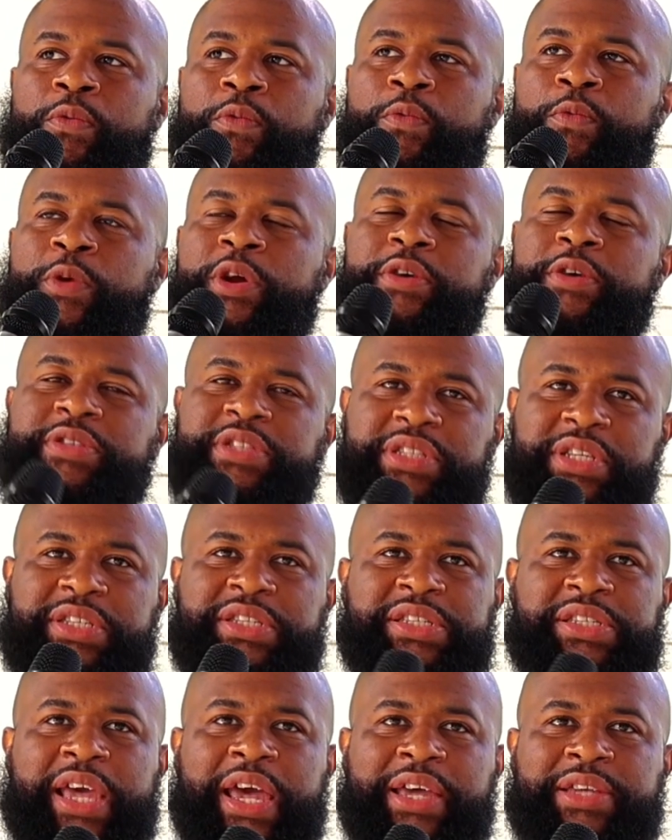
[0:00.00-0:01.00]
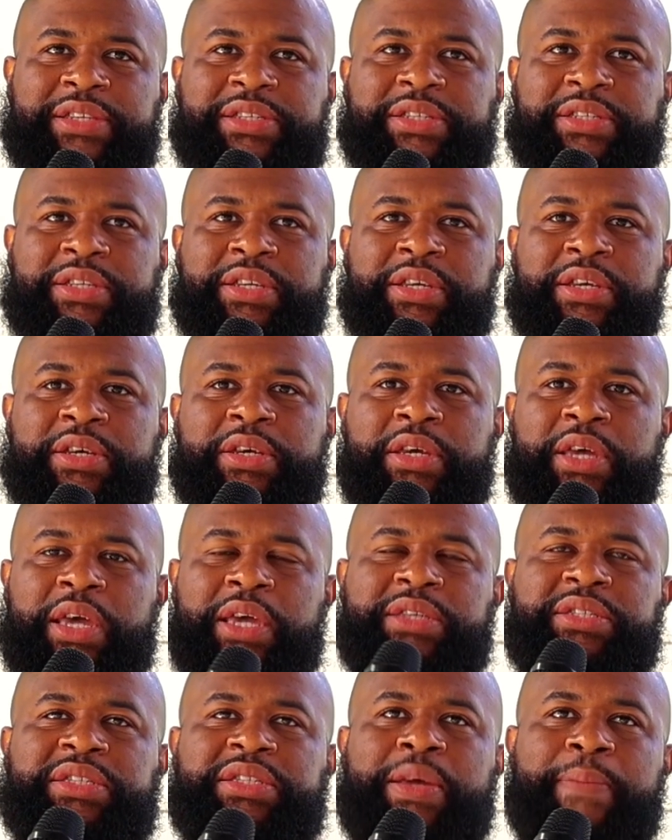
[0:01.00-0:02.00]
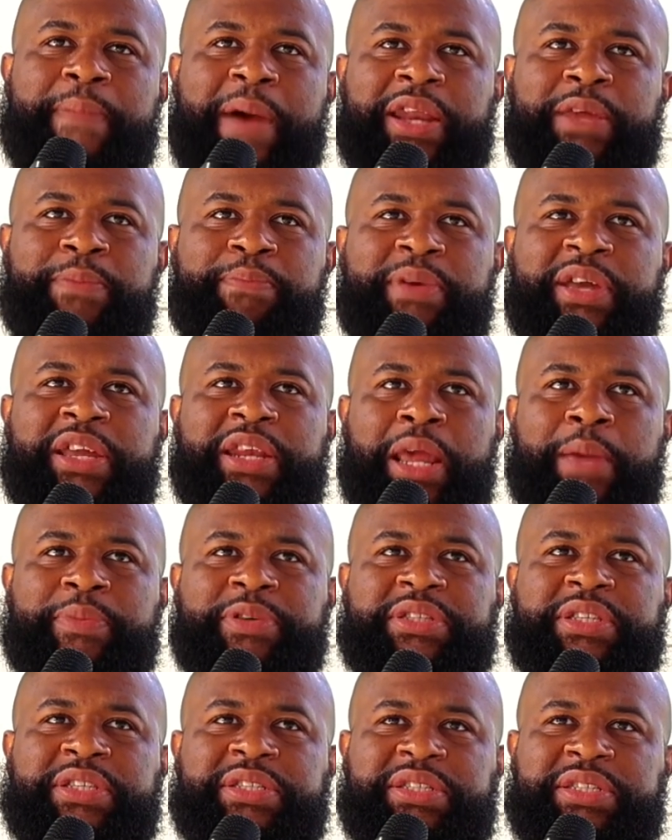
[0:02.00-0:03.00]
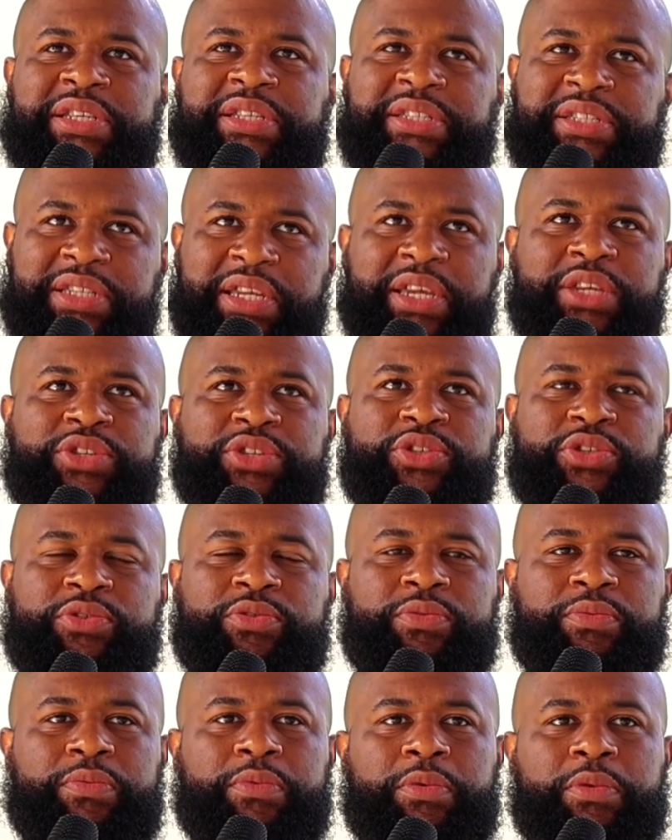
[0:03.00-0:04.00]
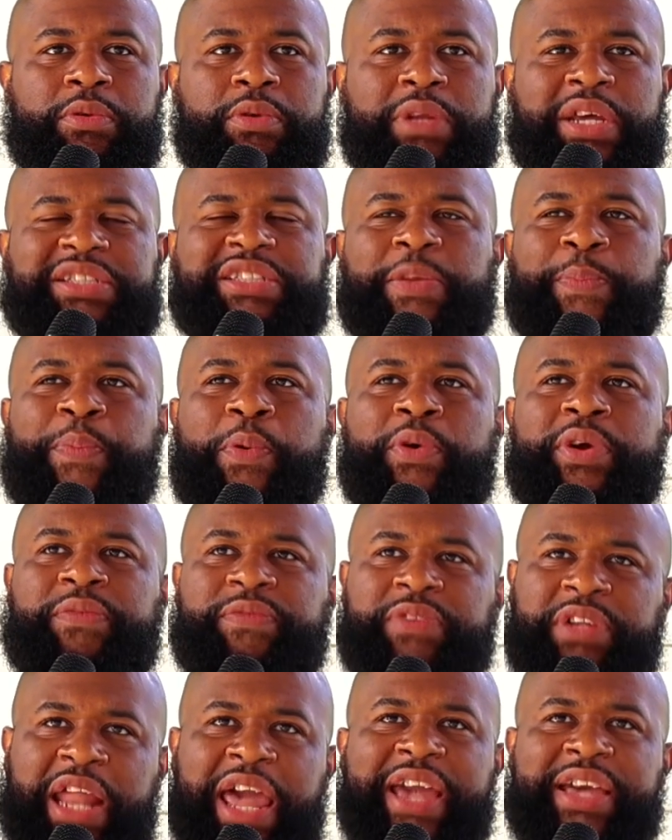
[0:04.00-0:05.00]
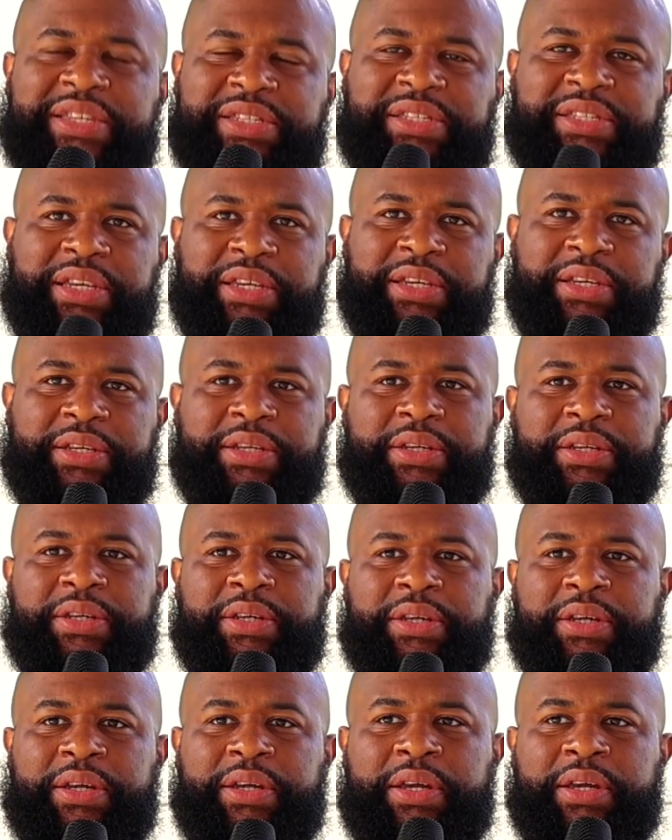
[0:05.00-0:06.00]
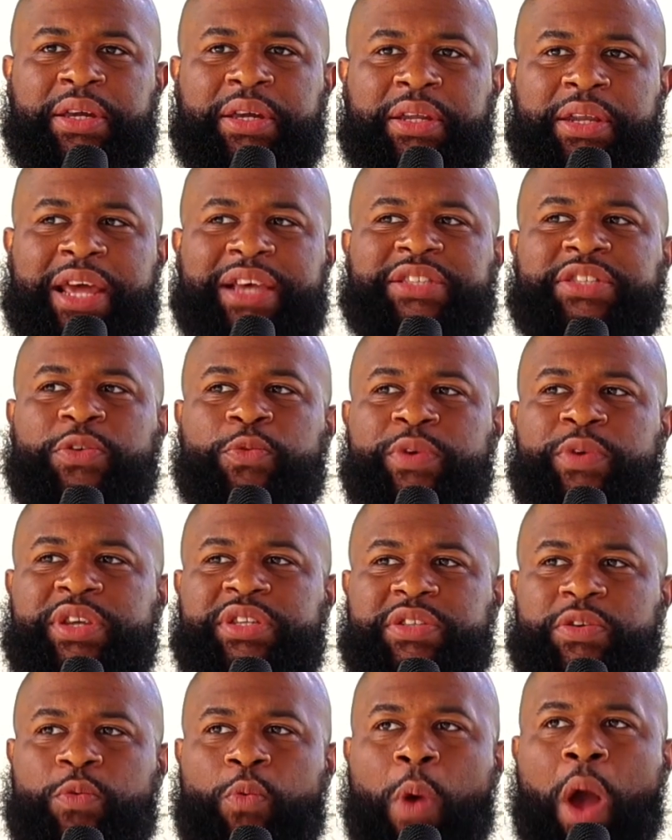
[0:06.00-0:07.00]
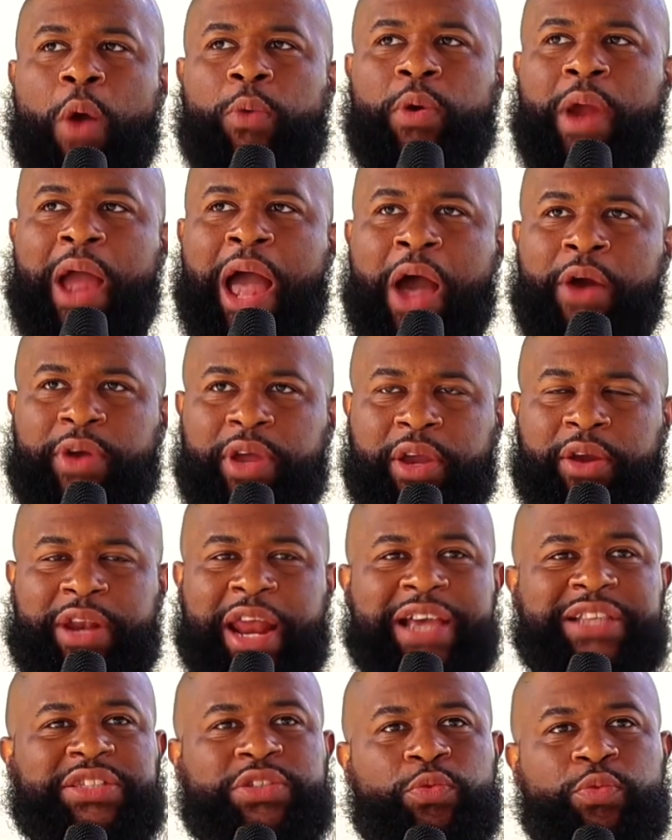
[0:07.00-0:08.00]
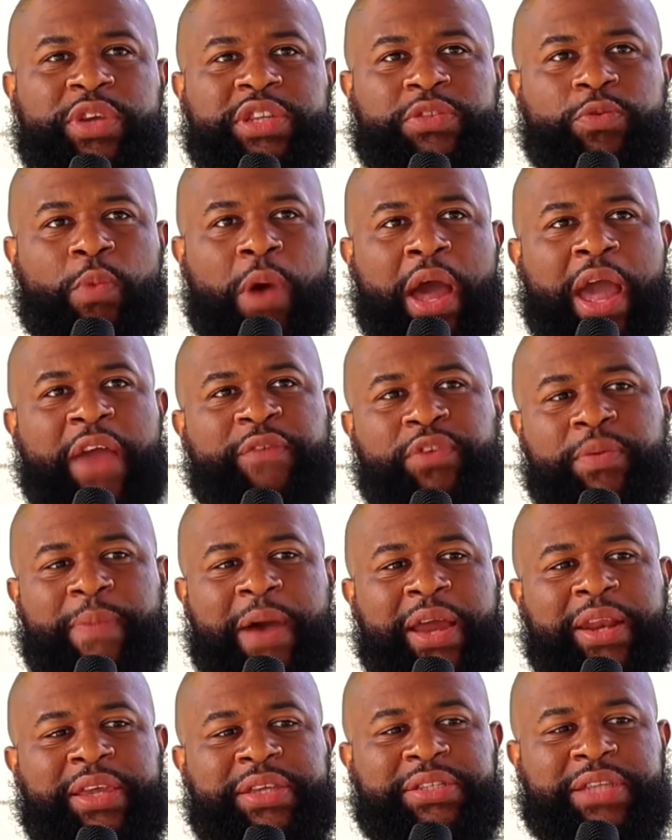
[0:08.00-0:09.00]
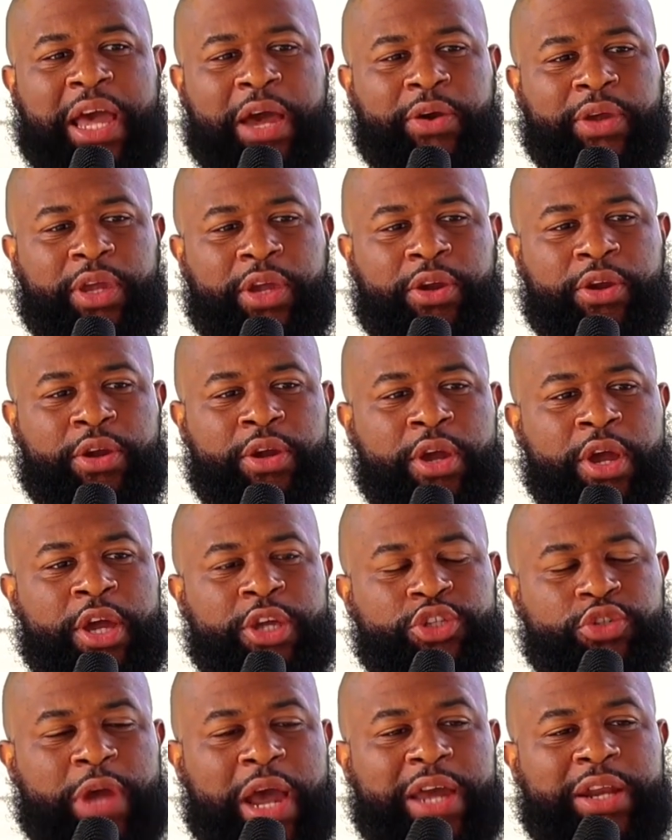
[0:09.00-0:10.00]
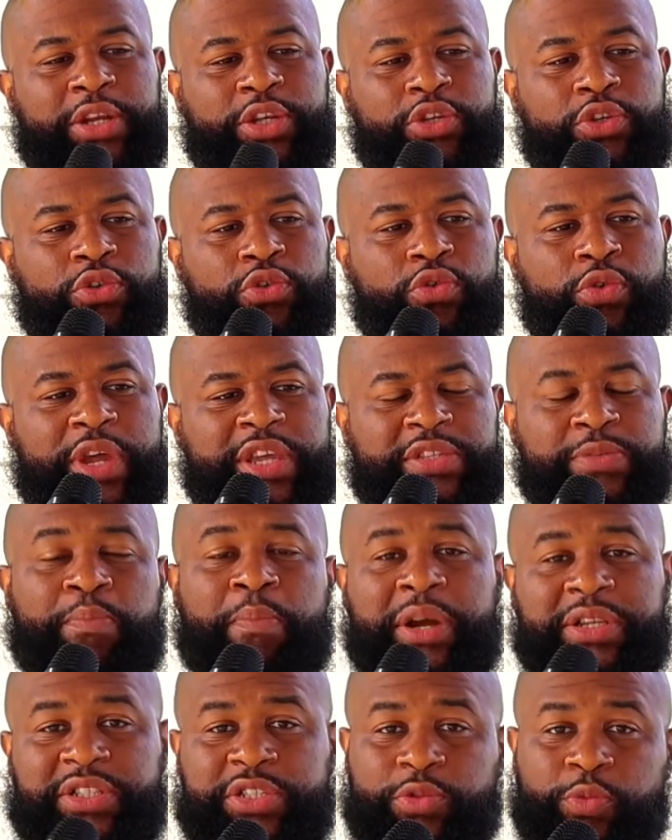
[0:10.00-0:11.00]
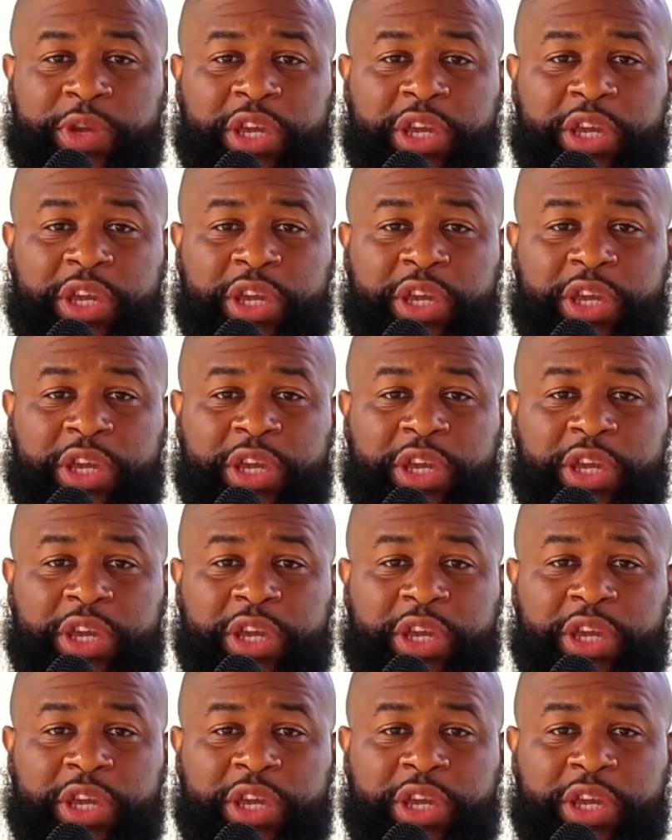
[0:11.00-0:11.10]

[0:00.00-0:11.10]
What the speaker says: real success is somebody being able to succeed you. That's the point of legacy. That's the reason why we're out here. That's the reason why everybody is out here trying to do as much as